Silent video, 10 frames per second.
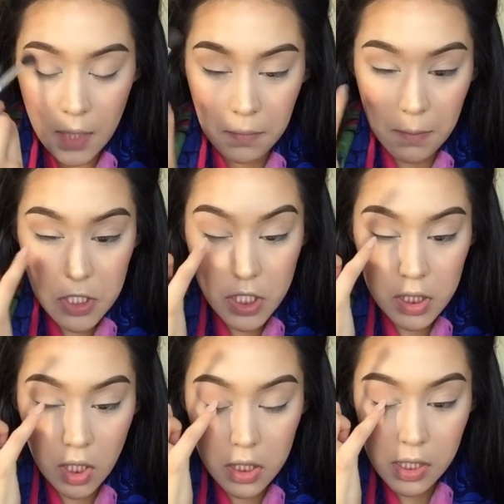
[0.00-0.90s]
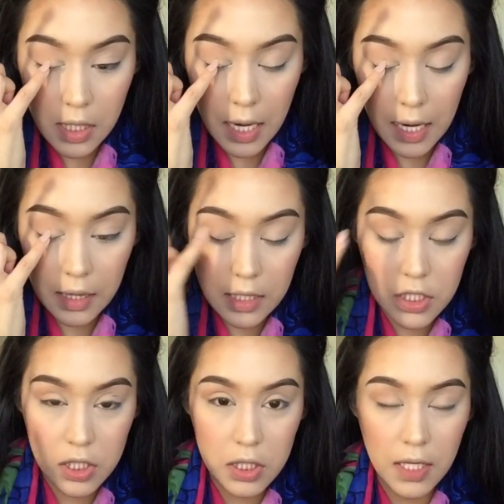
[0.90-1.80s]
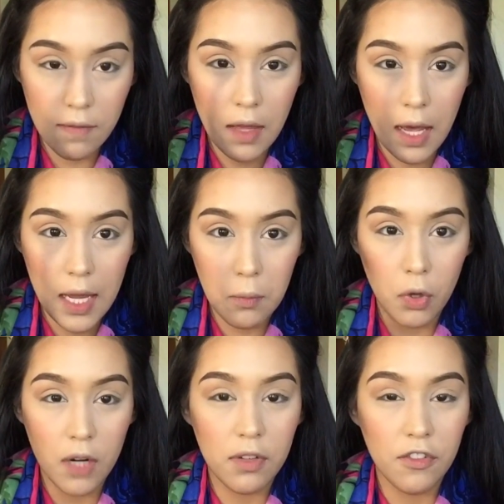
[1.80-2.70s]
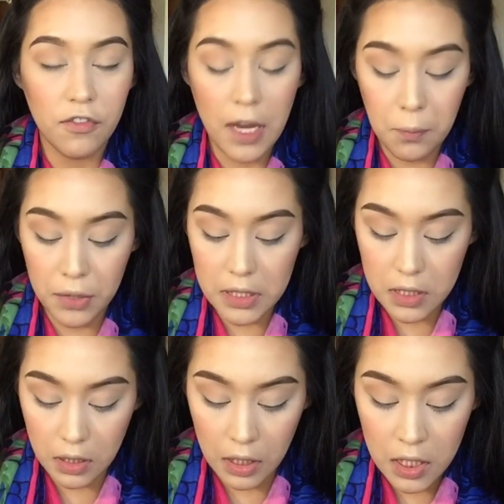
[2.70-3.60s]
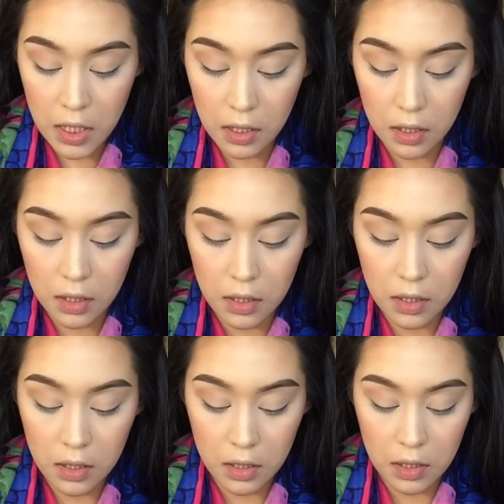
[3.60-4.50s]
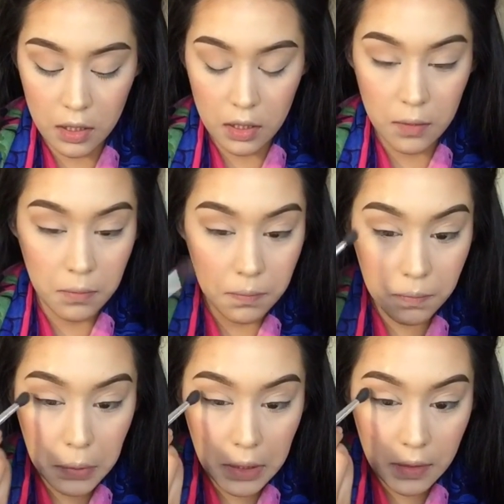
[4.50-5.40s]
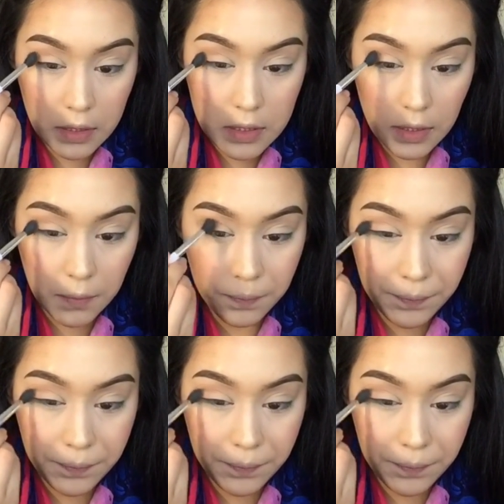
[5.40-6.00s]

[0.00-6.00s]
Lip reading: Maybe just onto the eyelid just to give the eye more of a vibrant look, but that's it.